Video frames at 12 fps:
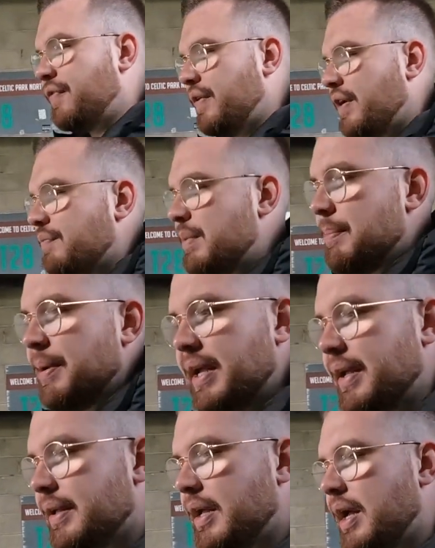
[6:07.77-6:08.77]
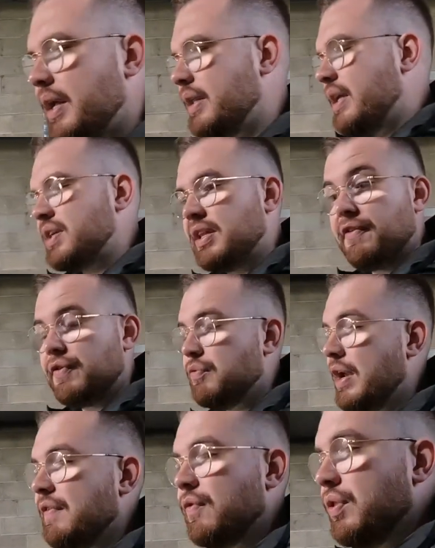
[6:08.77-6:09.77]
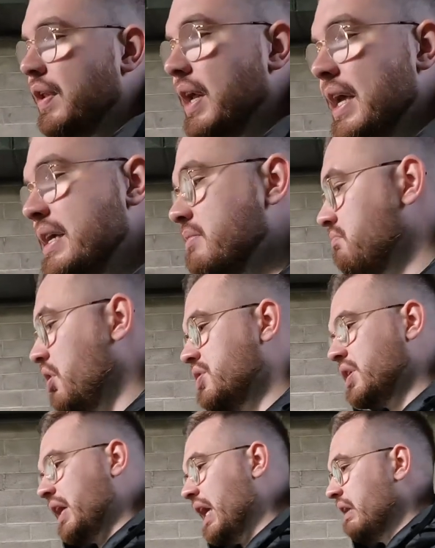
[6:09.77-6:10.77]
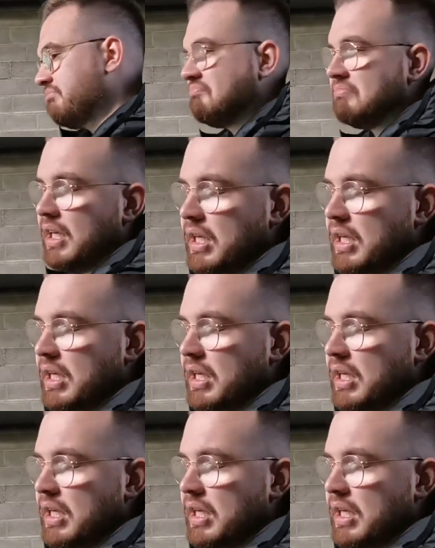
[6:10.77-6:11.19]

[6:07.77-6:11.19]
If maybe it's a different ref on the night, once again,